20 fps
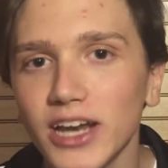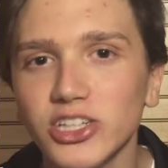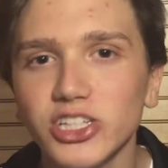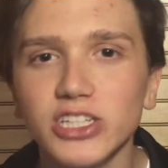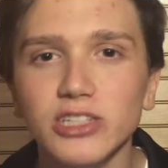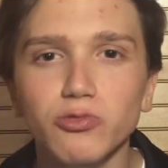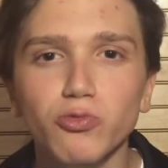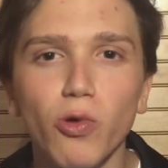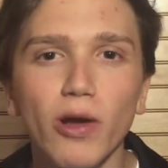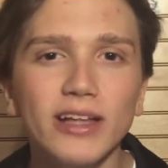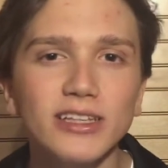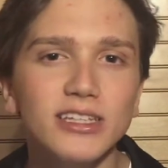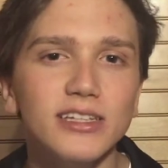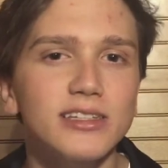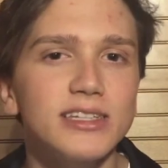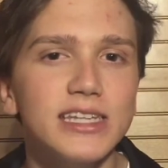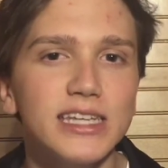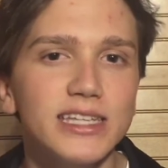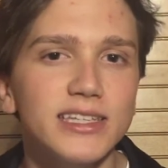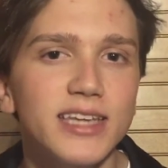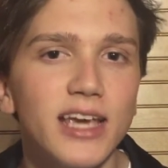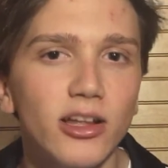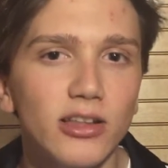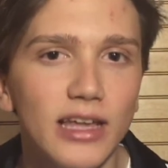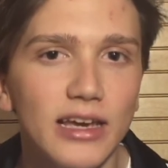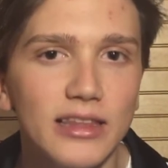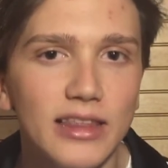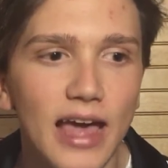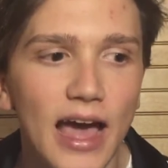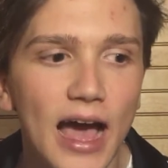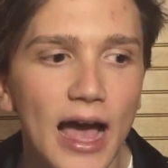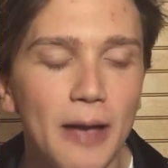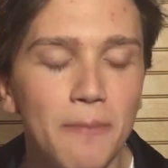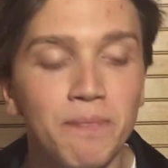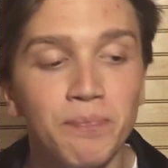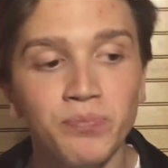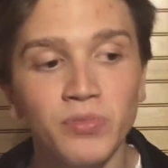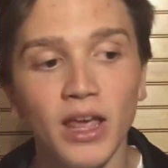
and just went into detail like that,